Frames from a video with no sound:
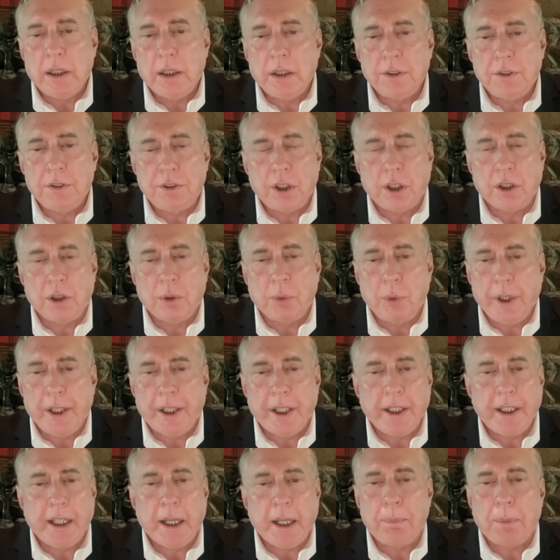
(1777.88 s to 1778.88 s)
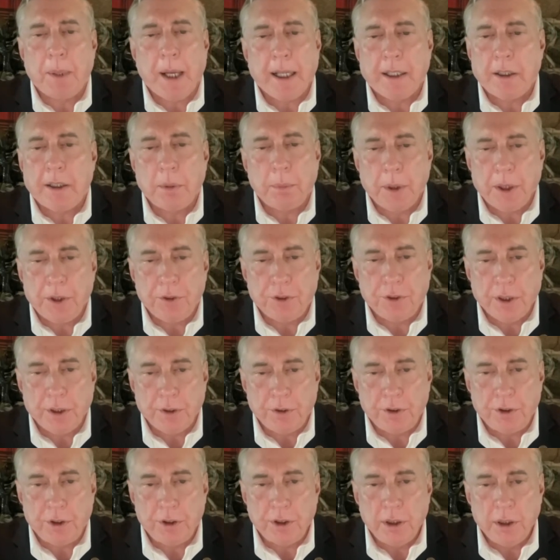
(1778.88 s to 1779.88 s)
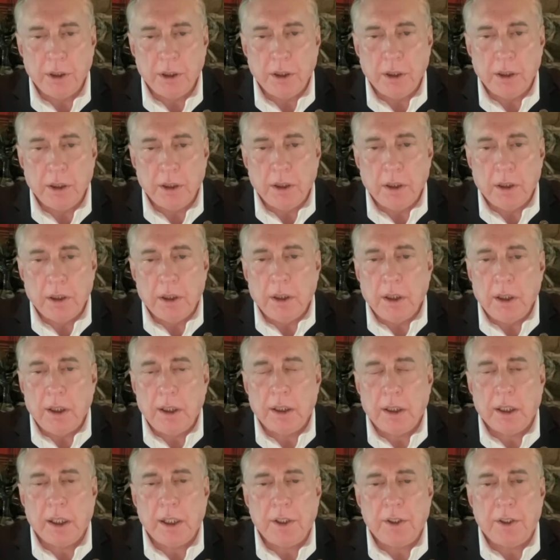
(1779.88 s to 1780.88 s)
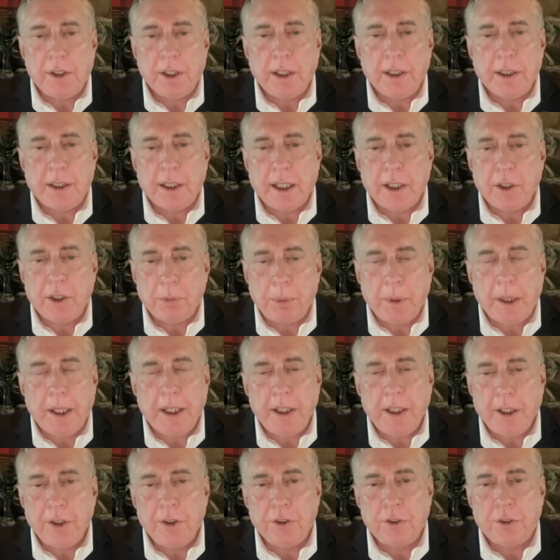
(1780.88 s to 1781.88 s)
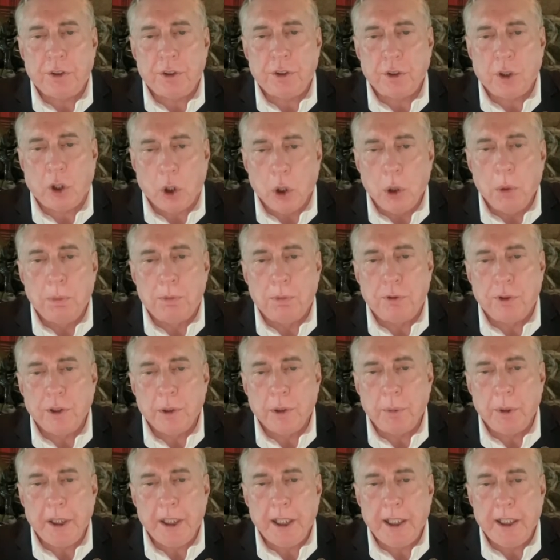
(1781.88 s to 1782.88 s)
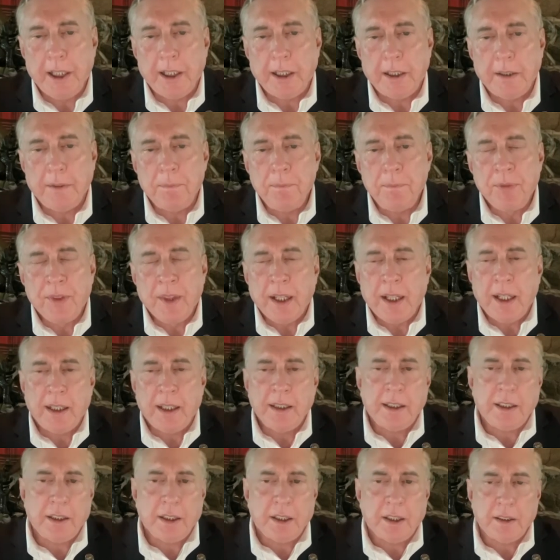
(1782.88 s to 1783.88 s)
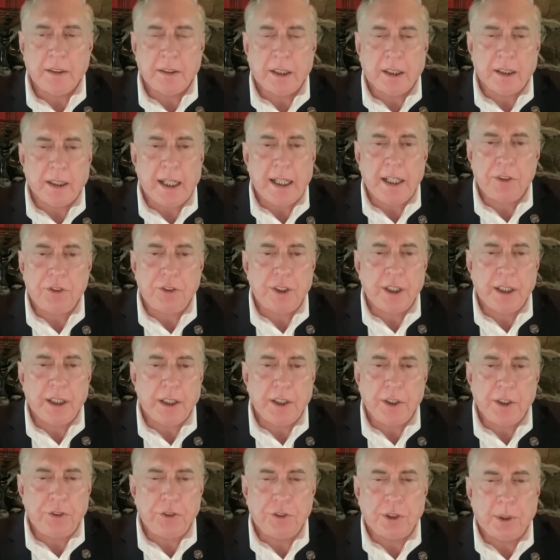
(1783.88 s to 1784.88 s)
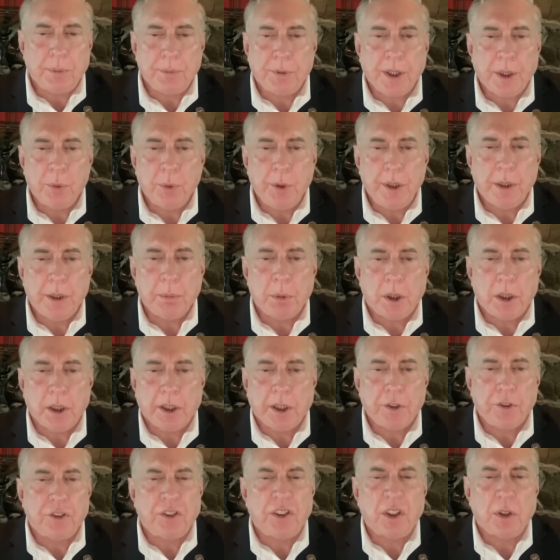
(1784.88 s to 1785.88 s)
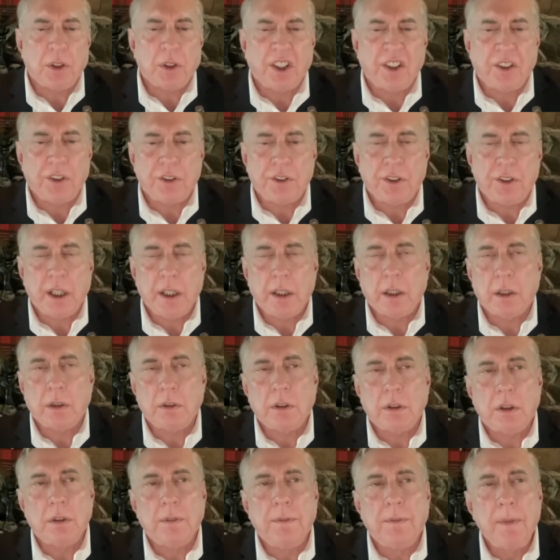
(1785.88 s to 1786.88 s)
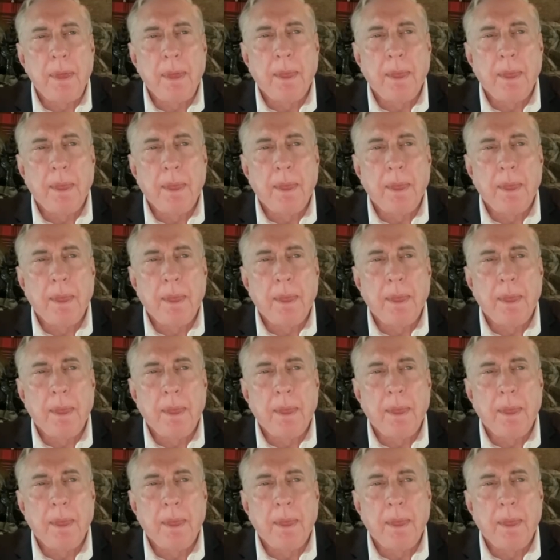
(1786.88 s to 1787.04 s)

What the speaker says: so that we can get back to business. And I think that's been his hope from the beginning. And then the last thing, and this is something we Americans don't understand at all,